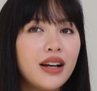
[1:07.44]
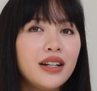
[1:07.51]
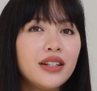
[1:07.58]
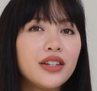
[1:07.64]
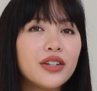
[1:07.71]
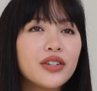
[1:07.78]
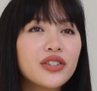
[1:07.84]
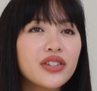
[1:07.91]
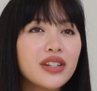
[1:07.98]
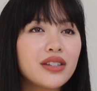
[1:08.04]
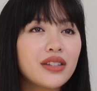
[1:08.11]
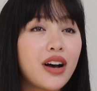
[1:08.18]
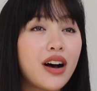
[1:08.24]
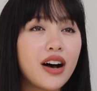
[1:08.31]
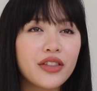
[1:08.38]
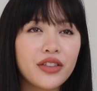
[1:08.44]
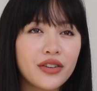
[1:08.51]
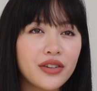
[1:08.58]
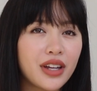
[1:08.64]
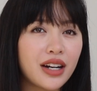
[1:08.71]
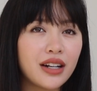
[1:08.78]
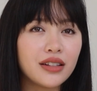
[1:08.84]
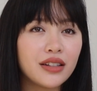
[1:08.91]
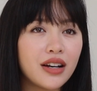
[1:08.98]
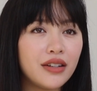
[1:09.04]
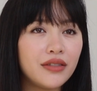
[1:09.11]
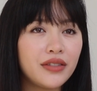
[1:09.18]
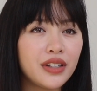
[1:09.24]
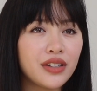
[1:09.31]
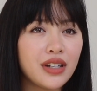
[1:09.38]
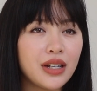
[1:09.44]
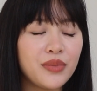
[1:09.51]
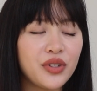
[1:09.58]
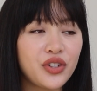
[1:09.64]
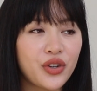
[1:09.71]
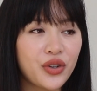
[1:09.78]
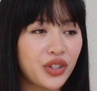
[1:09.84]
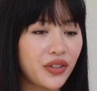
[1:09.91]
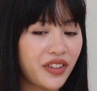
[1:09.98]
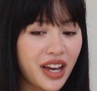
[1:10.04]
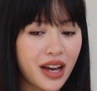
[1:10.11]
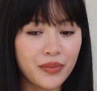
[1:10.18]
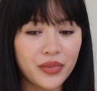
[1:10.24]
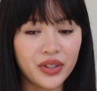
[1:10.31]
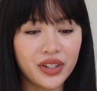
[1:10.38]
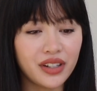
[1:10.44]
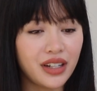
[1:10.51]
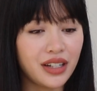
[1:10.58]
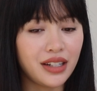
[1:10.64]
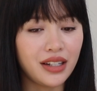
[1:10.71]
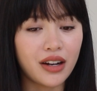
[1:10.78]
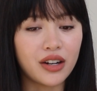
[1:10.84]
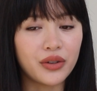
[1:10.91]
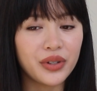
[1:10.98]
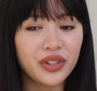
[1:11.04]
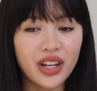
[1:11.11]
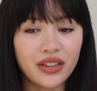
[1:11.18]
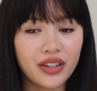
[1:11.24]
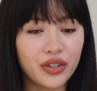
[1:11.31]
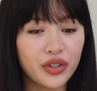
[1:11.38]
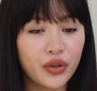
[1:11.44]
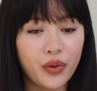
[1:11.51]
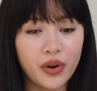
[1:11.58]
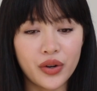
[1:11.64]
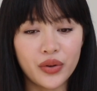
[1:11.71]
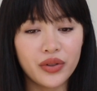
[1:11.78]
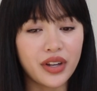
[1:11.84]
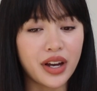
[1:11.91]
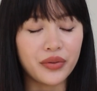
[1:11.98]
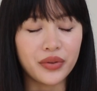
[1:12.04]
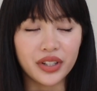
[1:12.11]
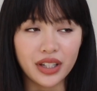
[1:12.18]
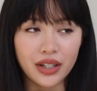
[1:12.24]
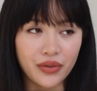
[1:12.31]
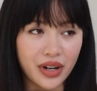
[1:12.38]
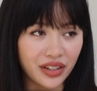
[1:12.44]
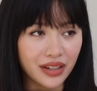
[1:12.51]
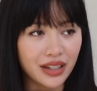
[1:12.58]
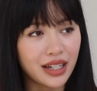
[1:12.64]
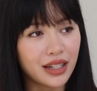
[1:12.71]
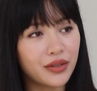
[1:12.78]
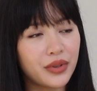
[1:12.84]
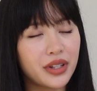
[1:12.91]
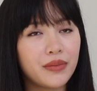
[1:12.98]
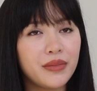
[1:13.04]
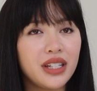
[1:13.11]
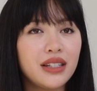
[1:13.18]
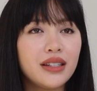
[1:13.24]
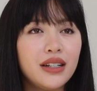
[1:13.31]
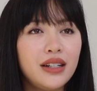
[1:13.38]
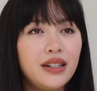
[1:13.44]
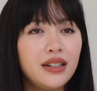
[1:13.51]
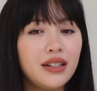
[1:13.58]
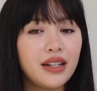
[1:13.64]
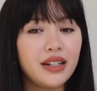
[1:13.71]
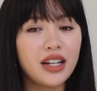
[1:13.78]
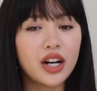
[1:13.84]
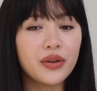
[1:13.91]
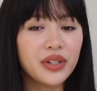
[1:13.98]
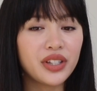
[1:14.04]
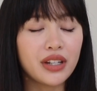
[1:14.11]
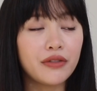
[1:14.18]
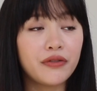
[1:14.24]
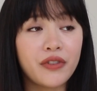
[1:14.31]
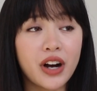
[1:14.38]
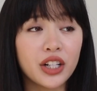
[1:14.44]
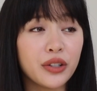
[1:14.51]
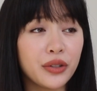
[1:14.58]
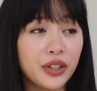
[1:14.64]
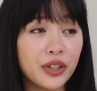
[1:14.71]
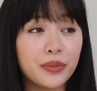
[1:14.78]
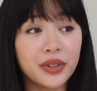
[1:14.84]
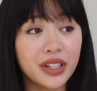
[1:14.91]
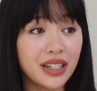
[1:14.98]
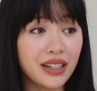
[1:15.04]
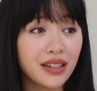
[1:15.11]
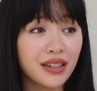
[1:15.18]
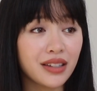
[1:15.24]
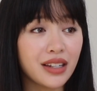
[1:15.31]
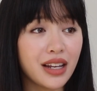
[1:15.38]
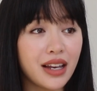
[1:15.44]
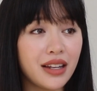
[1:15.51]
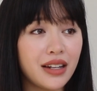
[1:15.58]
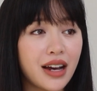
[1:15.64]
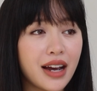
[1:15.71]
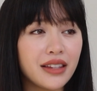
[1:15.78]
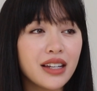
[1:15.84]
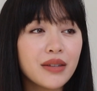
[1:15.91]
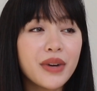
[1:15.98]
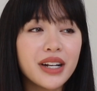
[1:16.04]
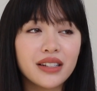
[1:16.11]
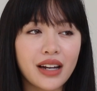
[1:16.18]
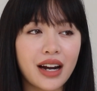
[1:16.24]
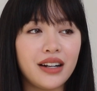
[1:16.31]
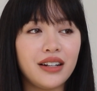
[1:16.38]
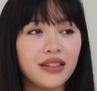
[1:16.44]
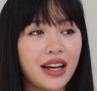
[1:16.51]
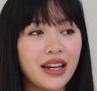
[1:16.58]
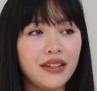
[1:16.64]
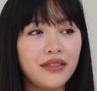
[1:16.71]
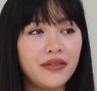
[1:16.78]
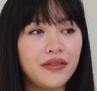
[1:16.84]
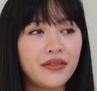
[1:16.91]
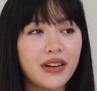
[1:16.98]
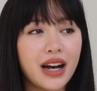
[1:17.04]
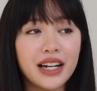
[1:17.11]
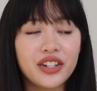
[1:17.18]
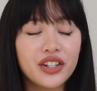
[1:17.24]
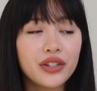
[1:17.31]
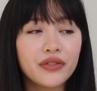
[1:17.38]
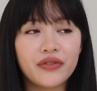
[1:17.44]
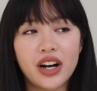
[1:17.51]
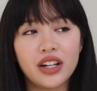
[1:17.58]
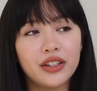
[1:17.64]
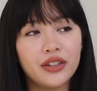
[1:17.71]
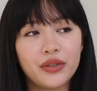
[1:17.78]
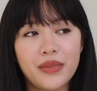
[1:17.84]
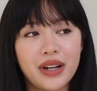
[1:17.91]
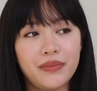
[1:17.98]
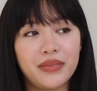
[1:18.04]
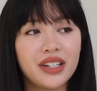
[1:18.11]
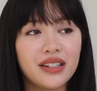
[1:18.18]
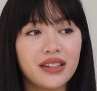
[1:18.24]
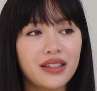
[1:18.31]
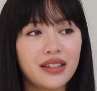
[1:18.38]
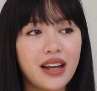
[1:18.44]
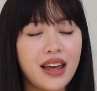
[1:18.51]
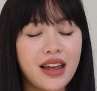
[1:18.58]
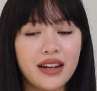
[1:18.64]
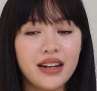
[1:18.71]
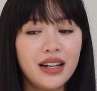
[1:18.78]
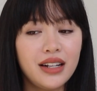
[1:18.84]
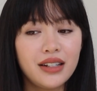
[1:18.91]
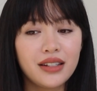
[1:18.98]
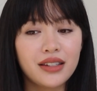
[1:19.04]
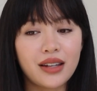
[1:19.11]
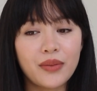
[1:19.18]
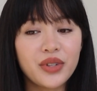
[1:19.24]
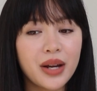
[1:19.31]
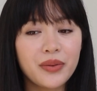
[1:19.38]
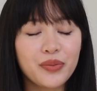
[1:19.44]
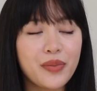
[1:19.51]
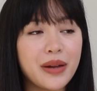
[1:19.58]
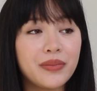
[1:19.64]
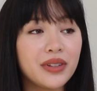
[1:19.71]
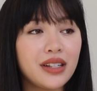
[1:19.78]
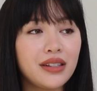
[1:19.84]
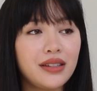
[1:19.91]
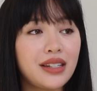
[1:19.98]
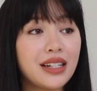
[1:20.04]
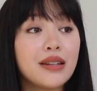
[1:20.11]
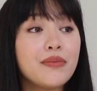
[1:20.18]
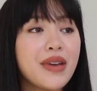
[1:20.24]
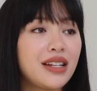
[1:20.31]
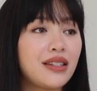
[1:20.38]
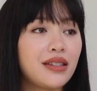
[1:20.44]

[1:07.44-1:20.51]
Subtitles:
There's this author that I love. His name is Joseph Campbell, and he always had this quote that really resonated with me. He always said, follow your bliss. And I think my entire life, I just followed my bliss. And sometimes my bliss didn't make